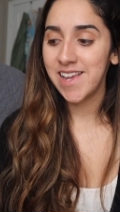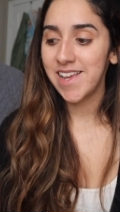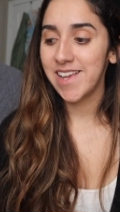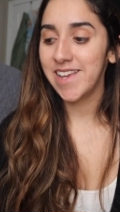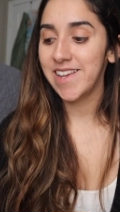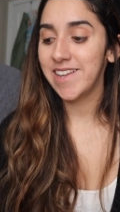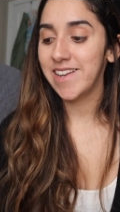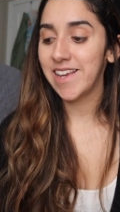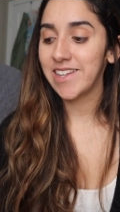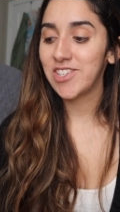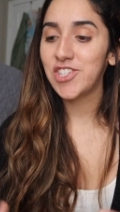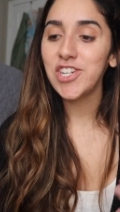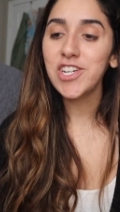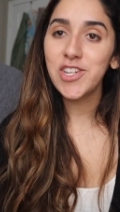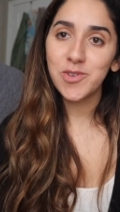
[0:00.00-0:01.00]
And like
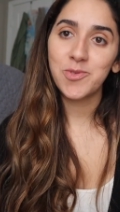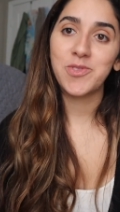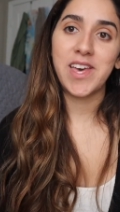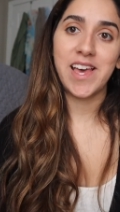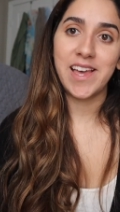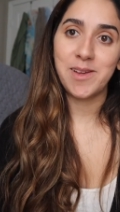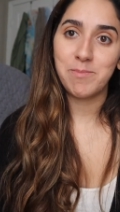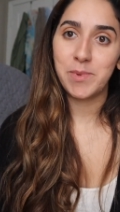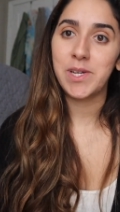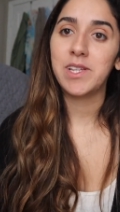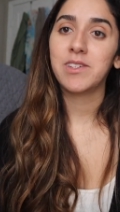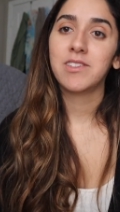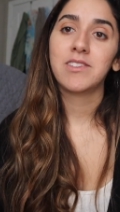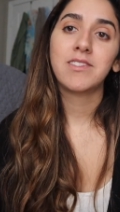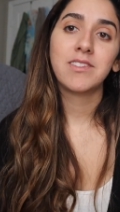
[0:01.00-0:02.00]
she knew that,
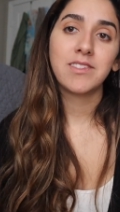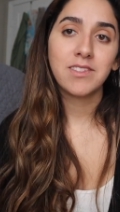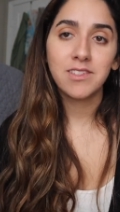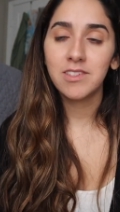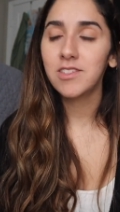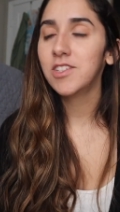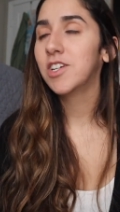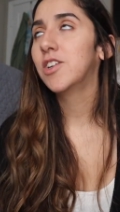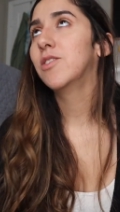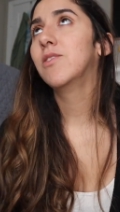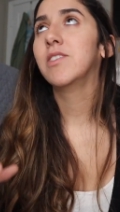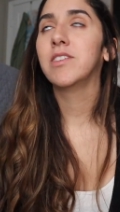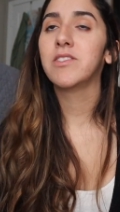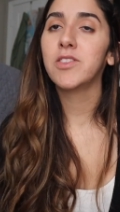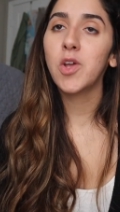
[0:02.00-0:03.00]
but you know,
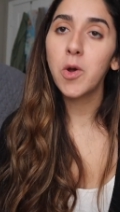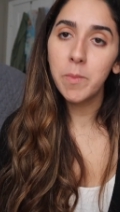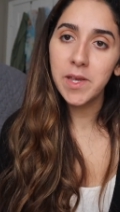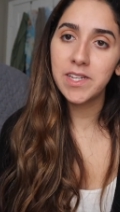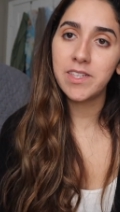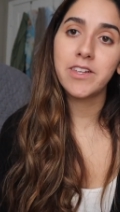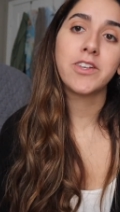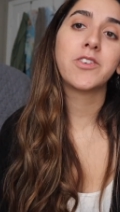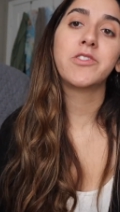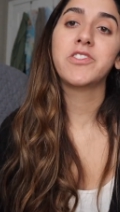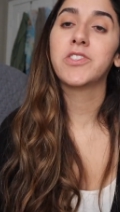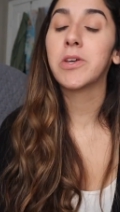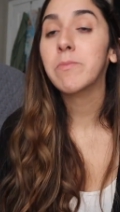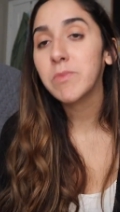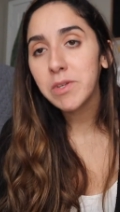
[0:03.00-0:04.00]
it's no big deal, it's
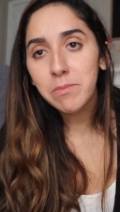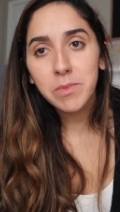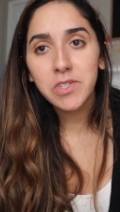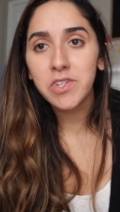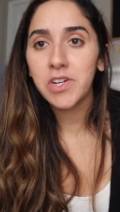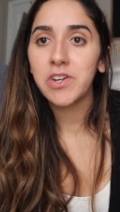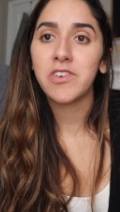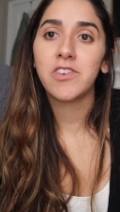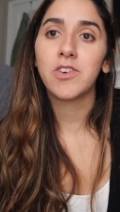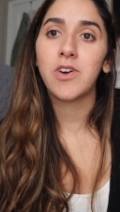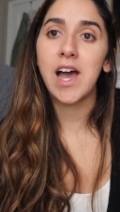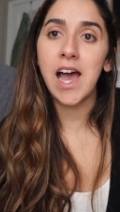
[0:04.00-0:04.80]
something material.